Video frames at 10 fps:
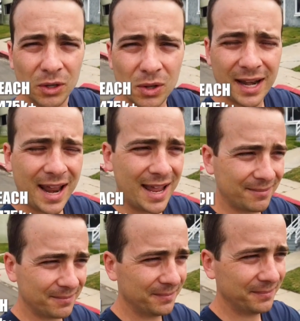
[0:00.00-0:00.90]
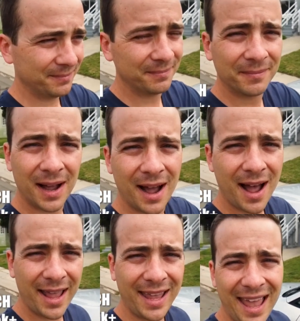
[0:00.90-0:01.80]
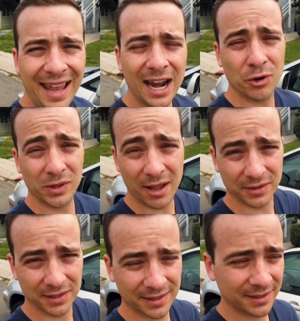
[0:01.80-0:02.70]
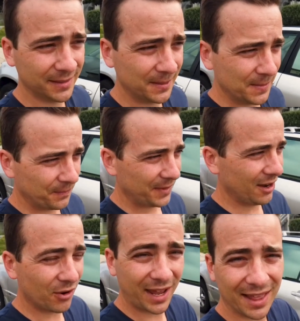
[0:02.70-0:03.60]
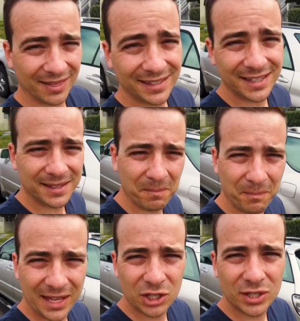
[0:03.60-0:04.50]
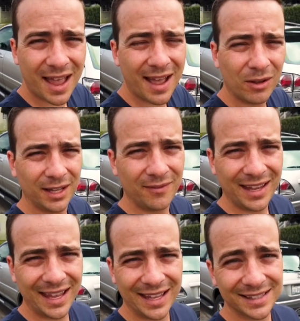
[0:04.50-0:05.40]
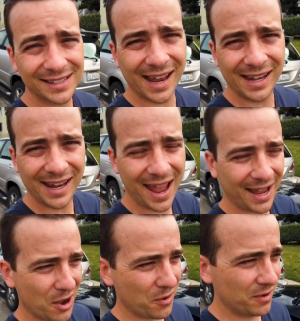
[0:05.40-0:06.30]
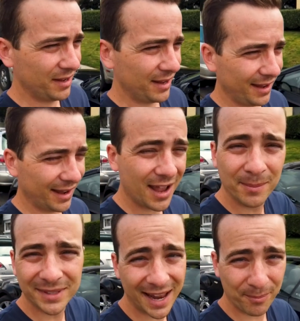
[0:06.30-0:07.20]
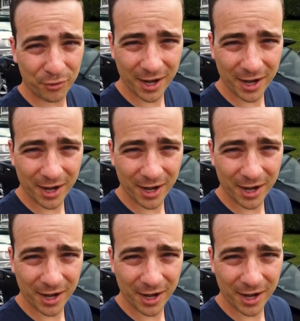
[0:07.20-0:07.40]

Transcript: you're looking at high 800,000s. Now again, this is beach style living in San Diego, comes at a